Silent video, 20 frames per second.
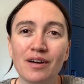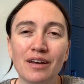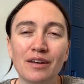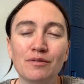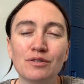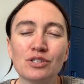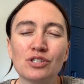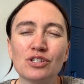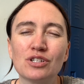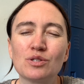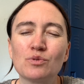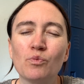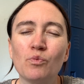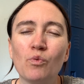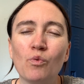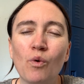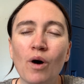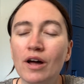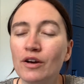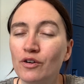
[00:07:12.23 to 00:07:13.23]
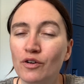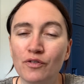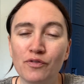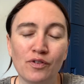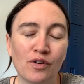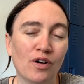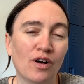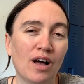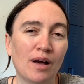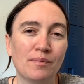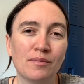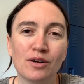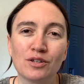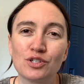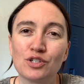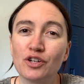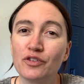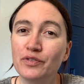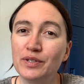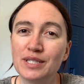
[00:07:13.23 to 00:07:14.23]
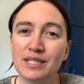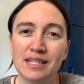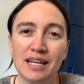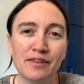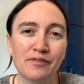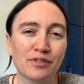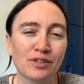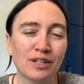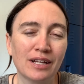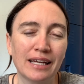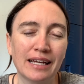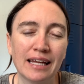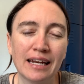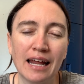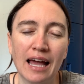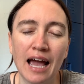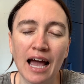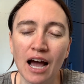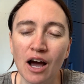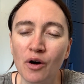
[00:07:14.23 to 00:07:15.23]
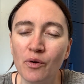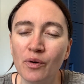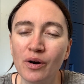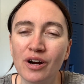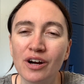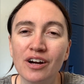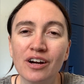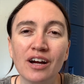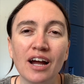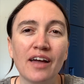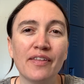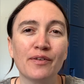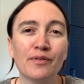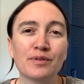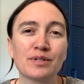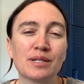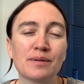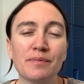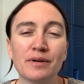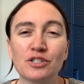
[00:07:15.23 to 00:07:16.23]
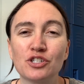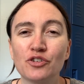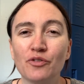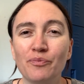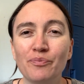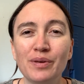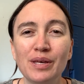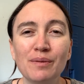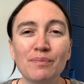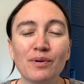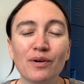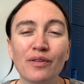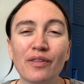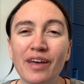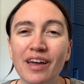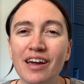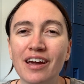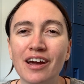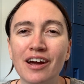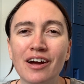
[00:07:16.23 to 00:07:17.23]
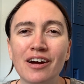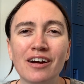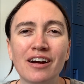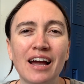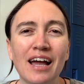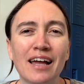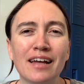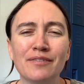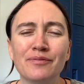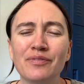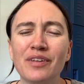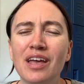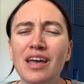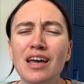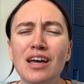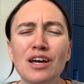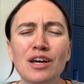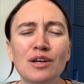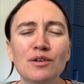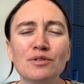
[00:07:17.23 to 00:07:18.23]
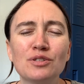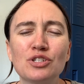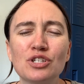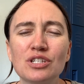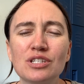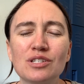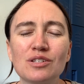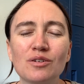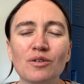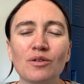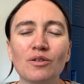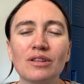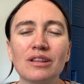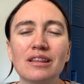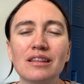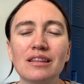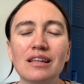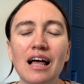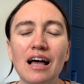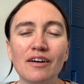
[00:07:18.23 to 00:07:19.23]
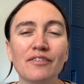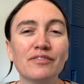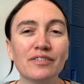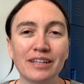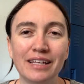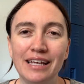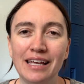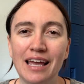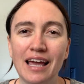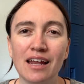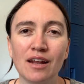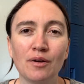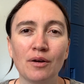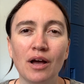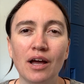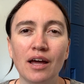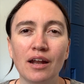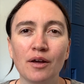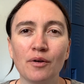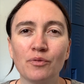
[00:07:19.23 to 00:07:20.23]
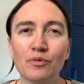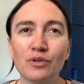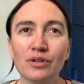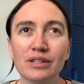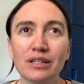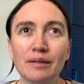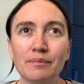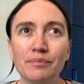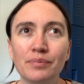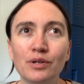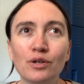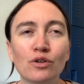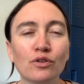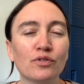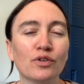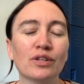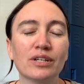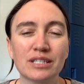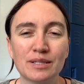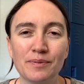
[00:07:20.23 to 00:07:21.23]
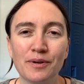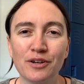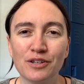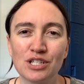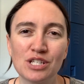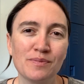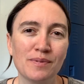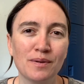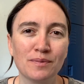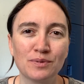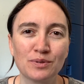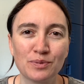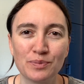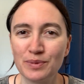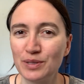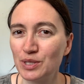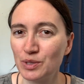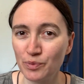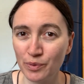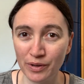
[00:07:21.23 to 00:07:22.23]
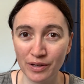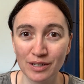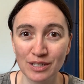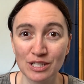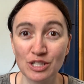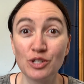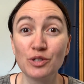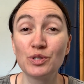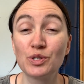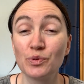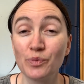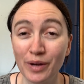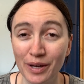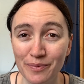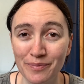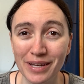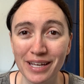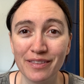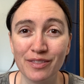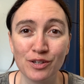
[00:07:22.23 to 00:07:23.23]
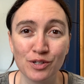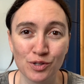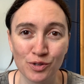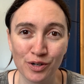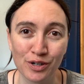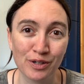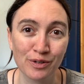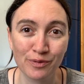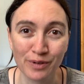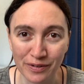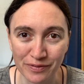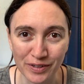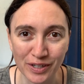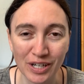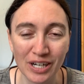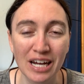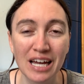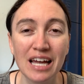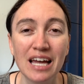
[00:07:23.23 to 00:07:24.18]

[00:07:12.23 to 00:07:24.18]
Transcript: It was just wonderful. I'm not sure if we stayed for like an hour, and there was a bunch of people there, and it was just lovely and a really beautiful experience to be able to swim in the Jordan River.